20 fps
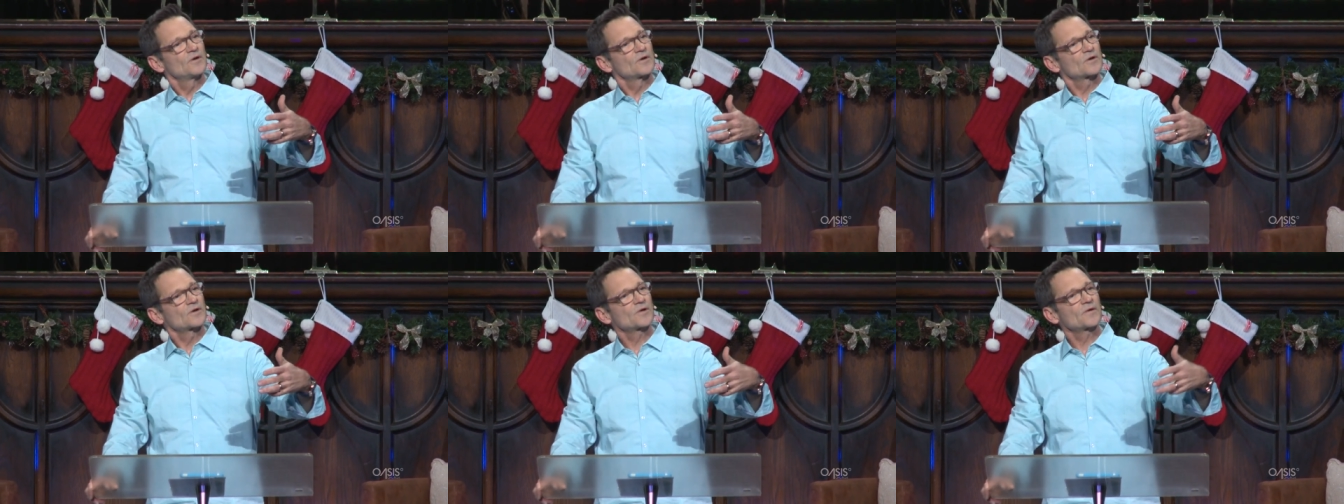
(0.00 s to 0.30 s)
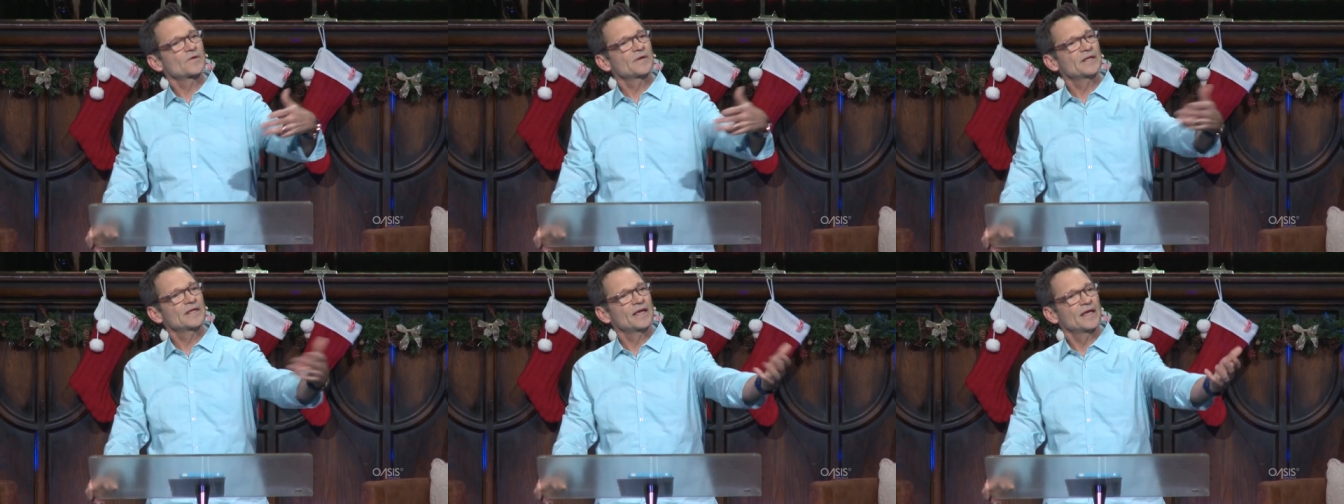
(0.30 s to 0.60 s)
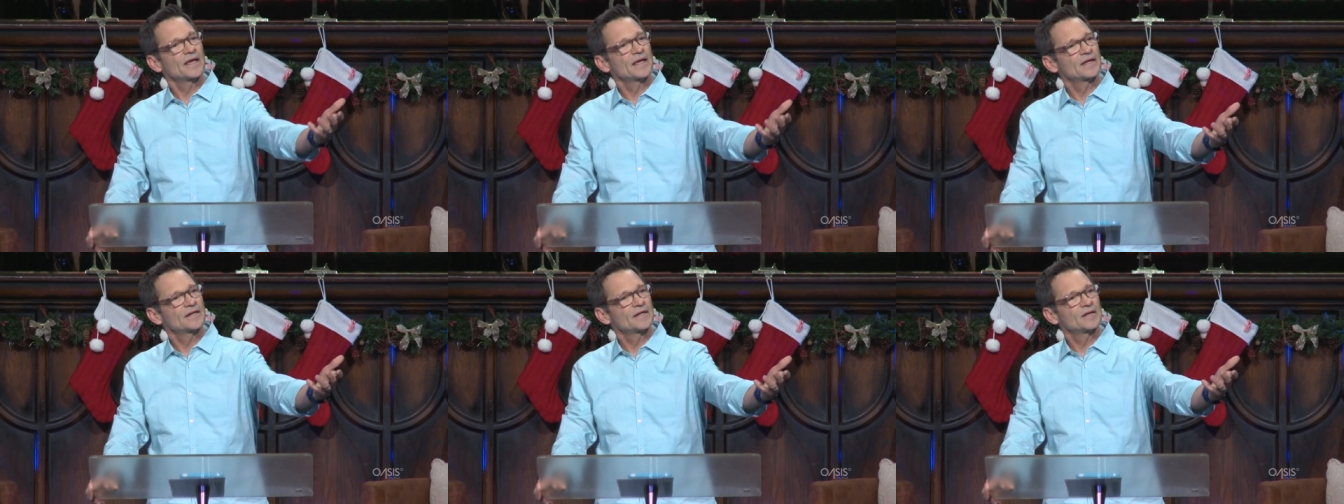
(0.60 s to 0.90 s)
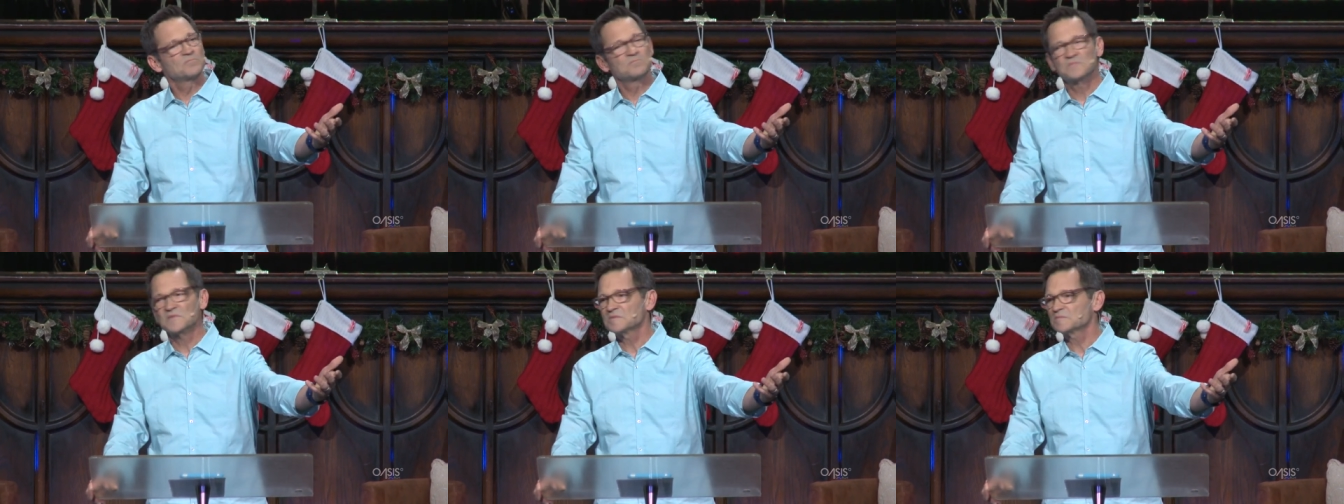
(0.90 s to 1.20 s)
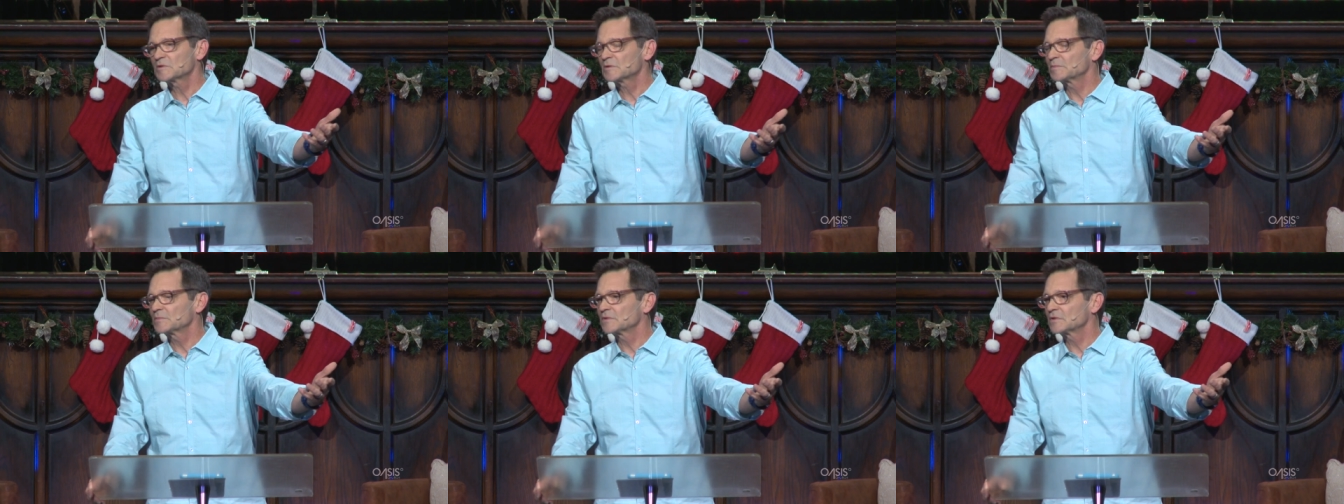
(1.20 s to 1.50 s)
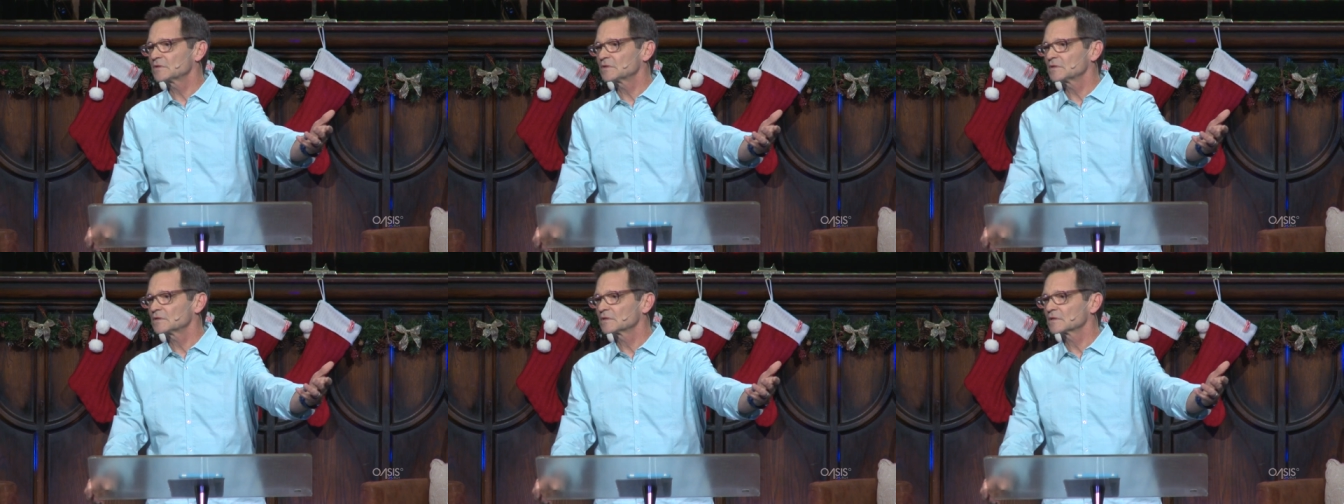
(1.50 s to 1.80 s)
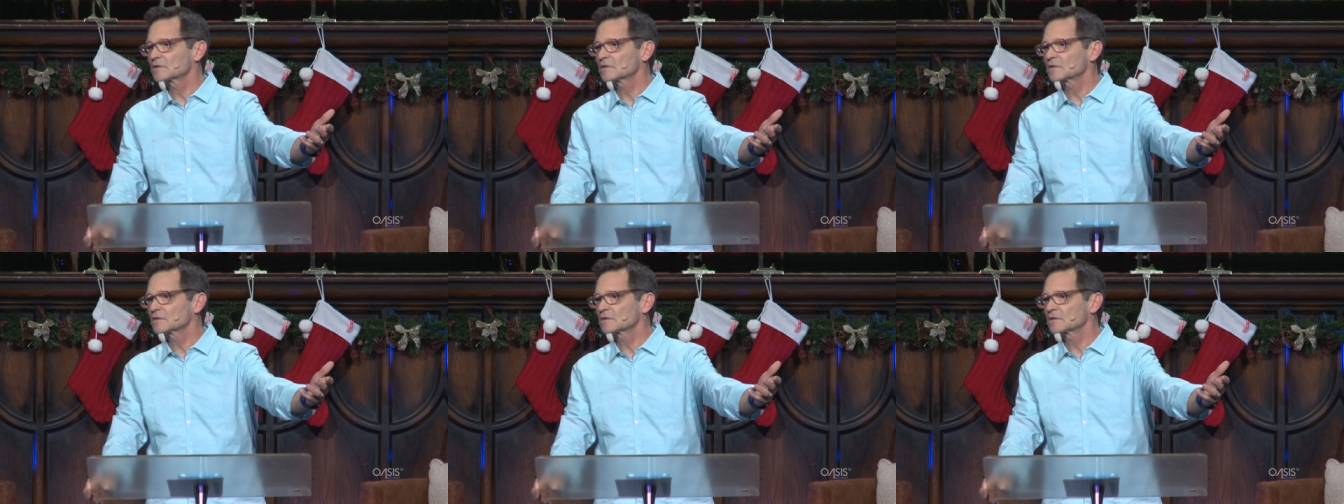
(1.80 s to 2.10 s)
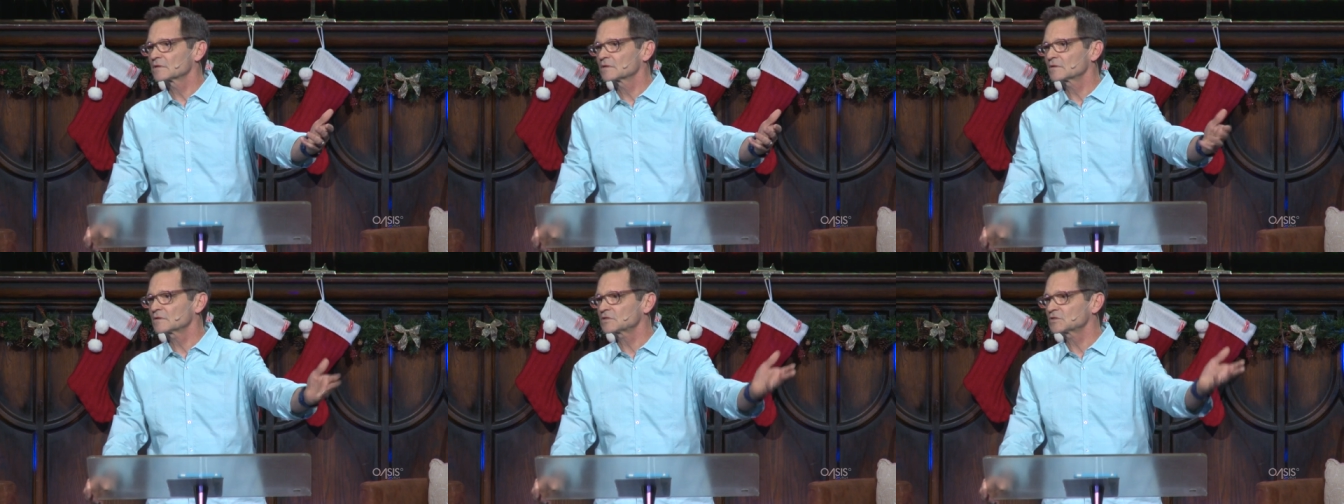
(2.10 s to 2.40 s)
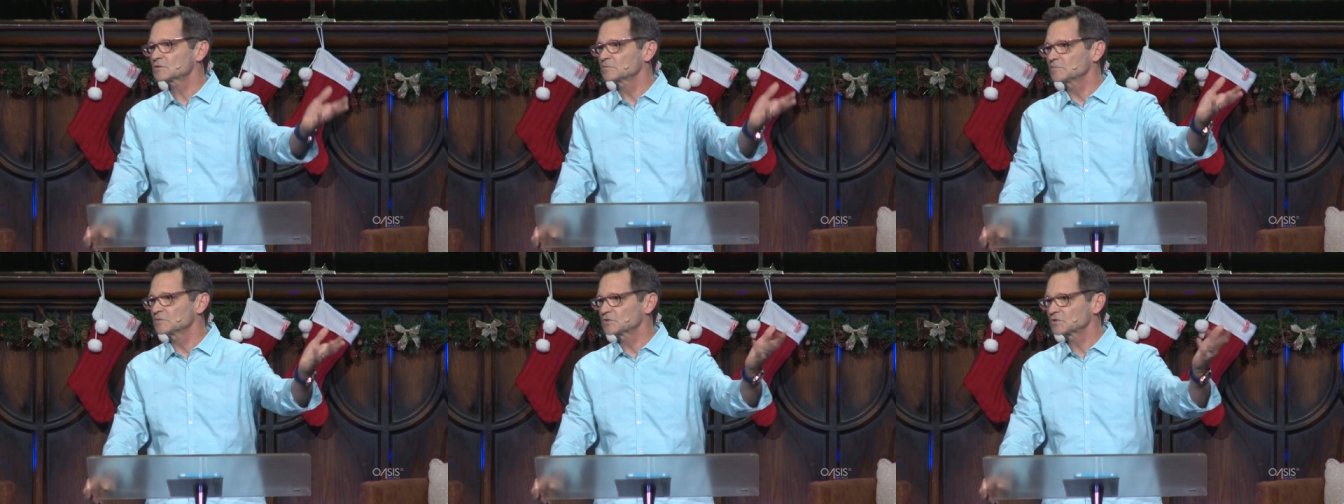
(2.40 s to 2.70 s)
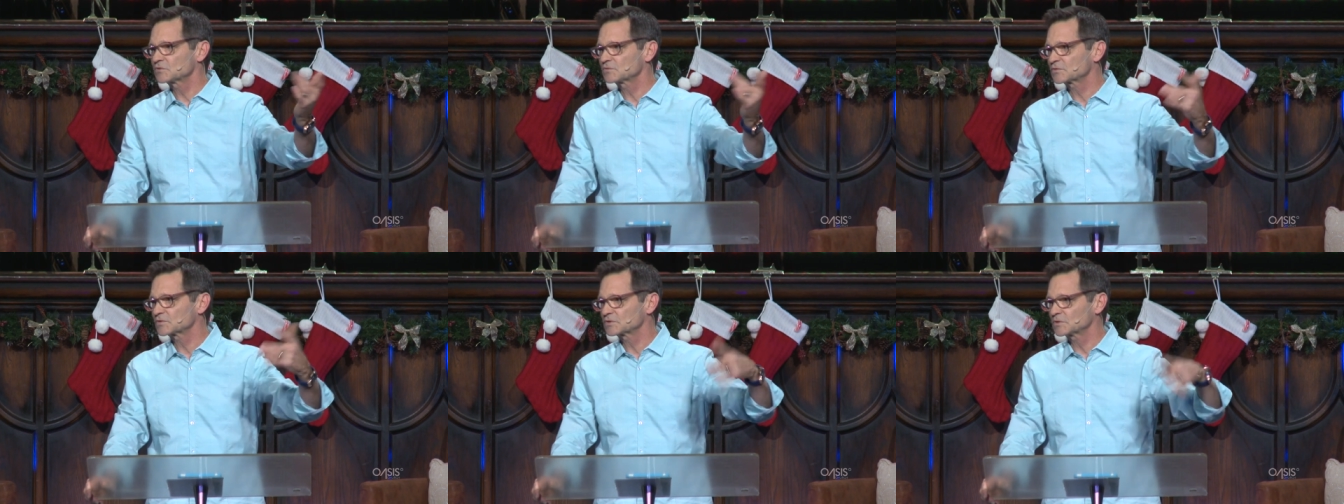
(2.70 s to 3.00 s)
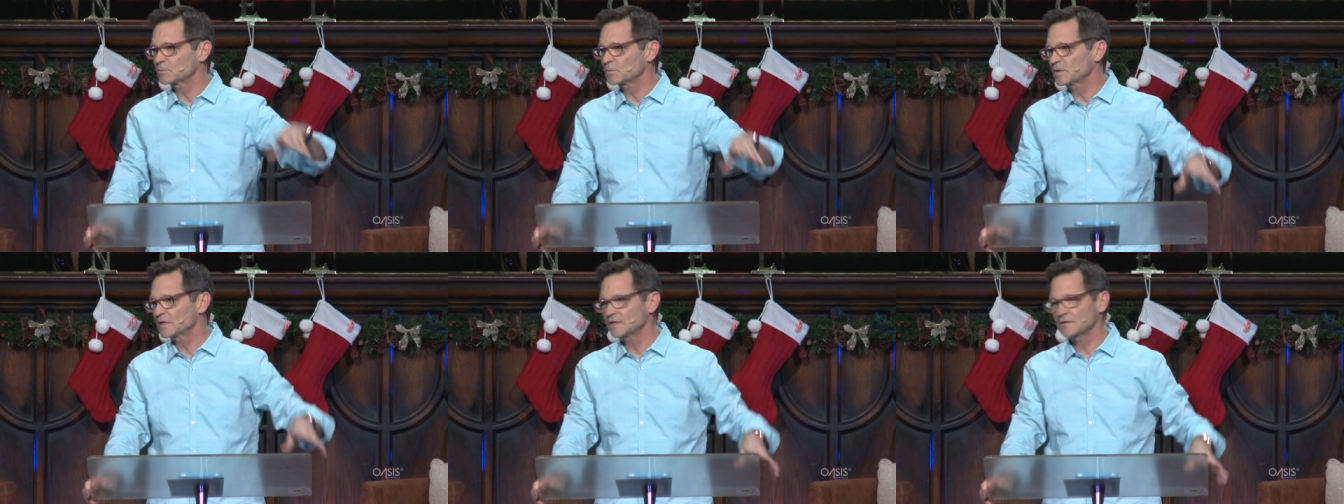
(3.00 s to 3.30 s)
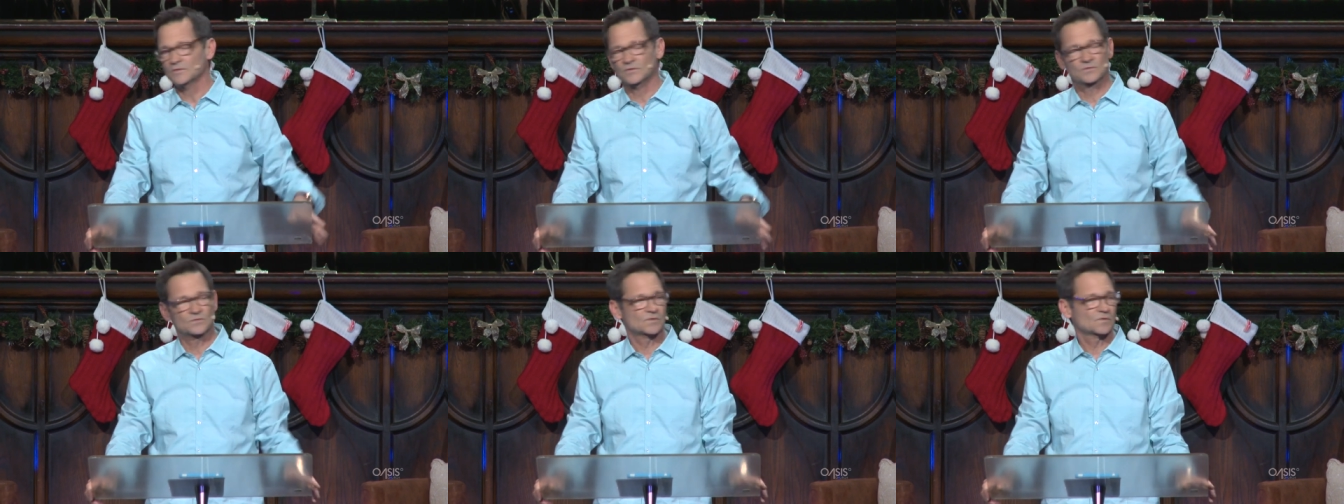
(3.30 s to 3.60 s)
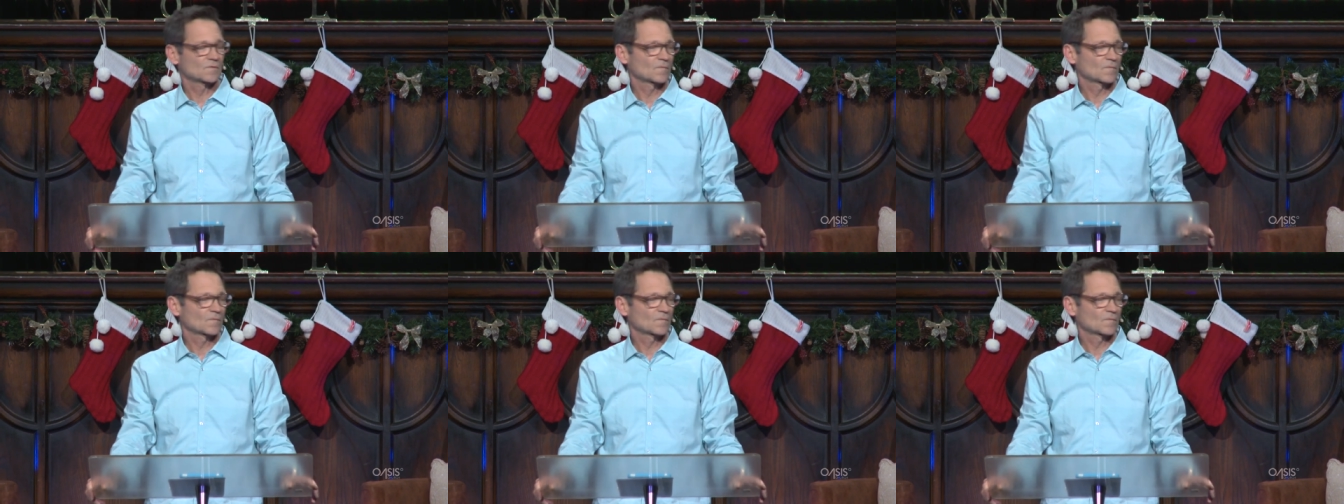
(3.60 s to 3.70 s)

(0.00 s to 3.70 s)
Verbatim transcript: create a memorable Christmas for someone else.